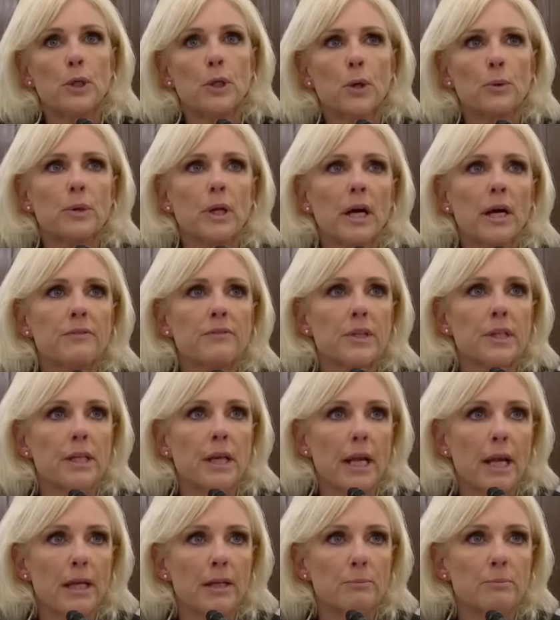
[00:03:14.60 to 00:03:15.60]
we don't have the
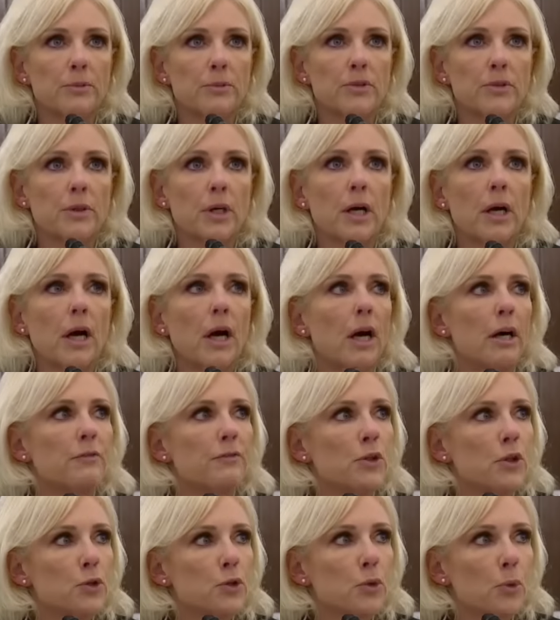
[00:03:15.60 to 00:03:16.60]
names
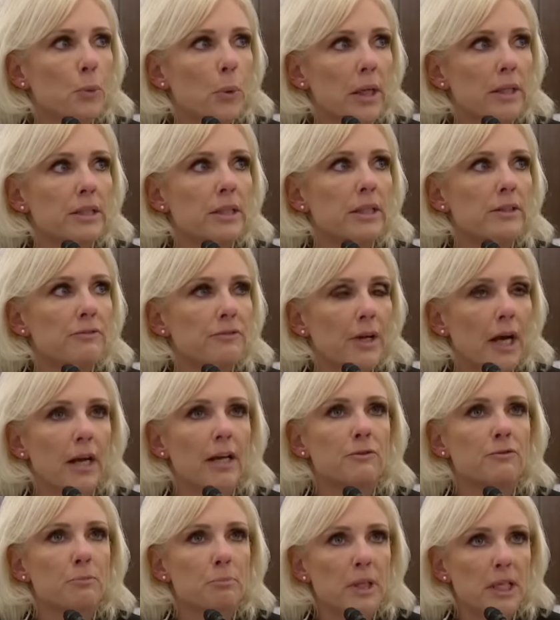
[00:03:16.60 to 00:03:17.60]
of the
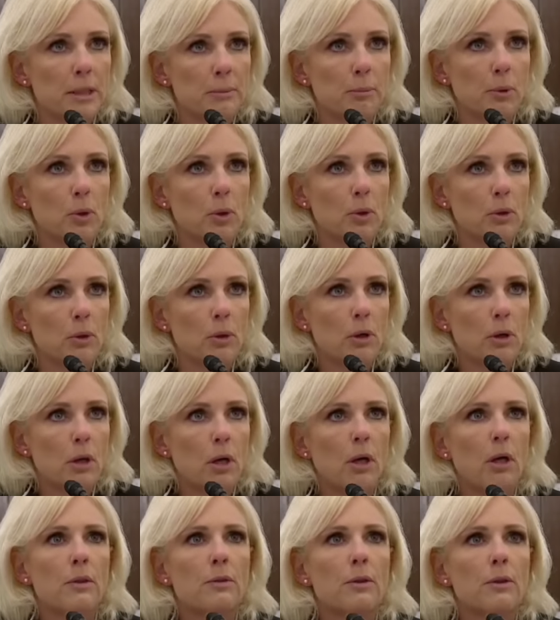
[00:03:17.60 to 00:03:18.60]
25 people
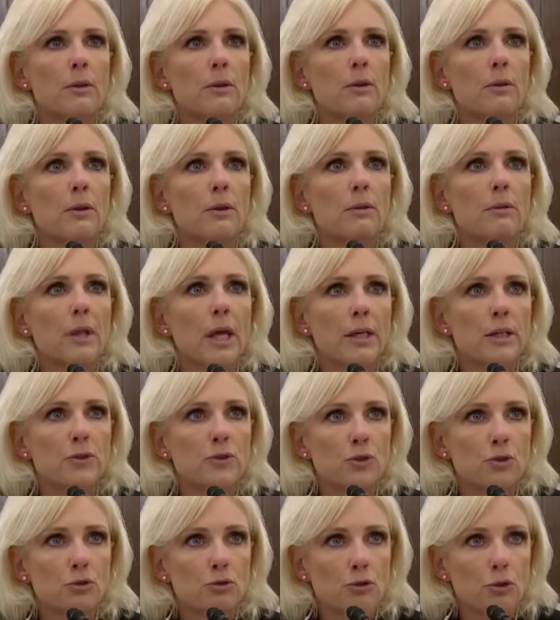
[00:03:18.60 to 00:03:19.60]
that
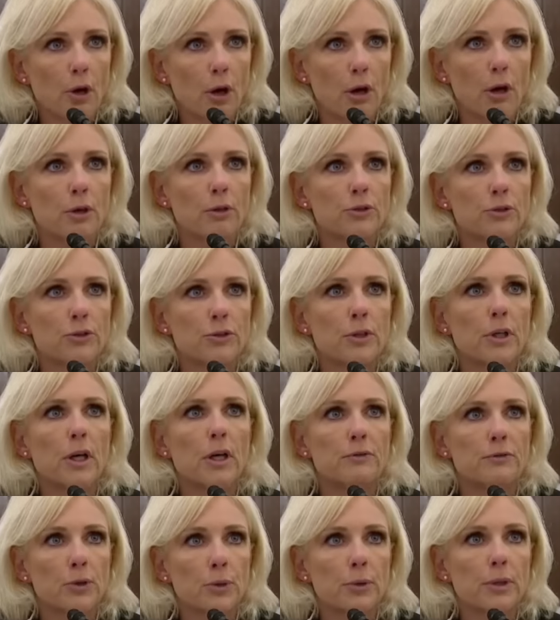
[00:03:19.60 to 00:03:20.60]
is in charge
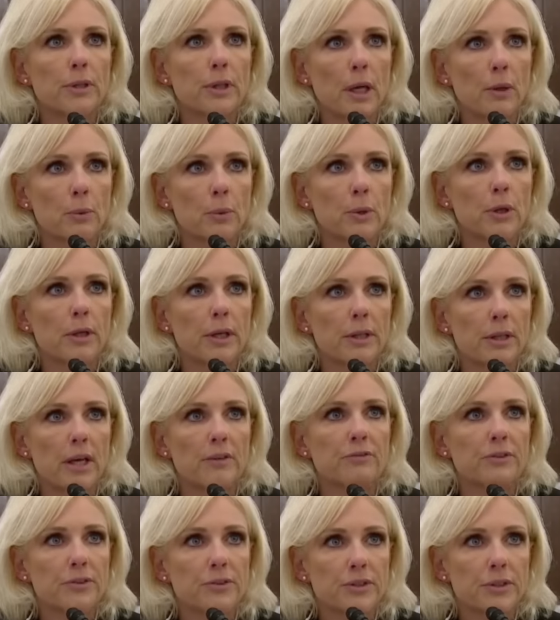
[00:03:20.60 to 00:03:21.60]
of doing that work in
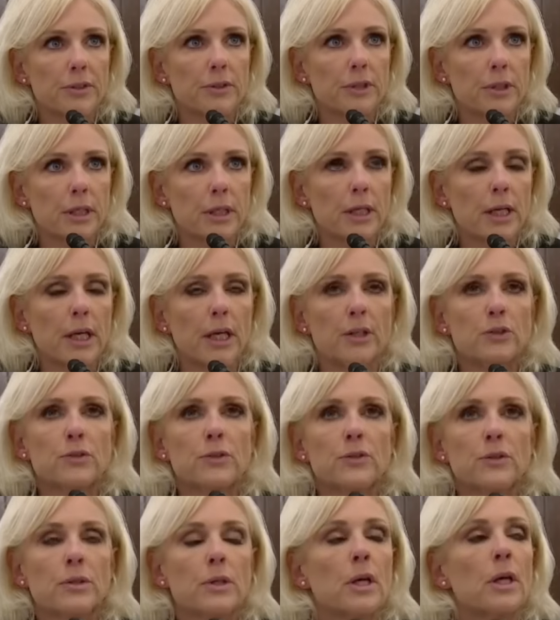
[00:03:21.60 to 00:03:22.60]
that facility.
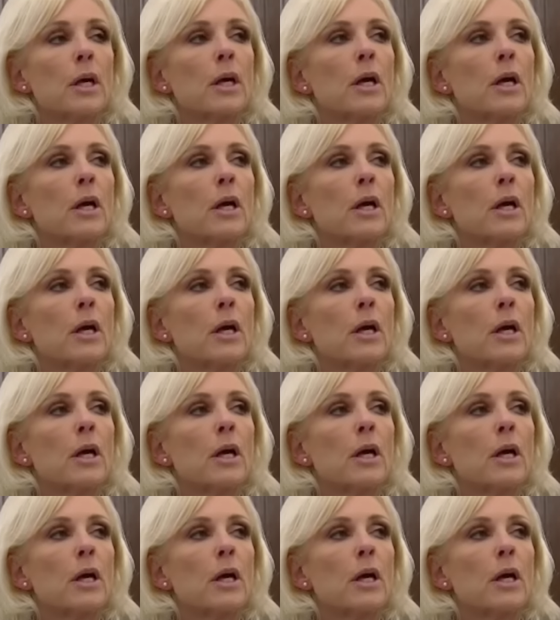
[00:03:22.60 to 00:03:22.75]
It's